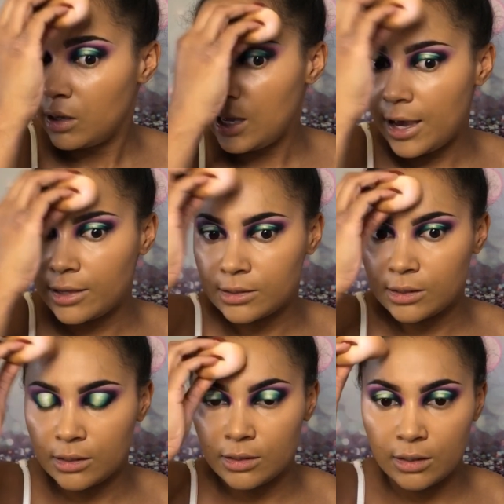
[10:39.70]
as
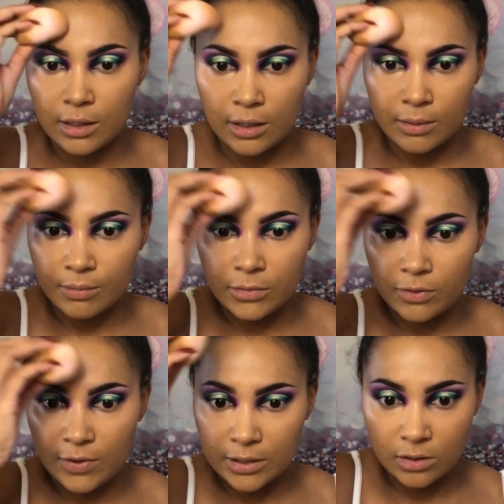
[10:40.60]
in the
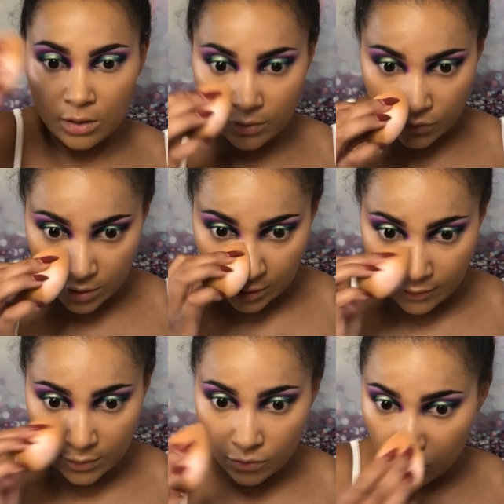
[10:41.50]
rest of the
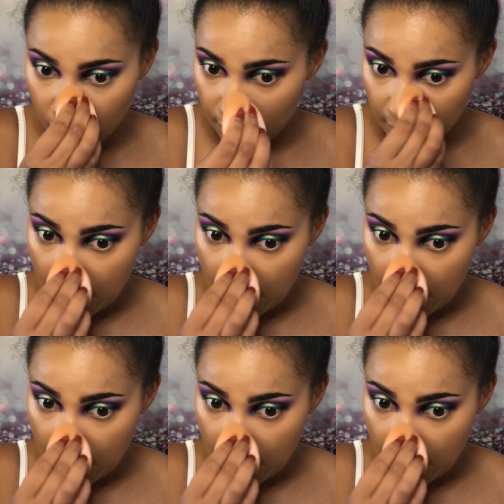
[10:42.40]
living room.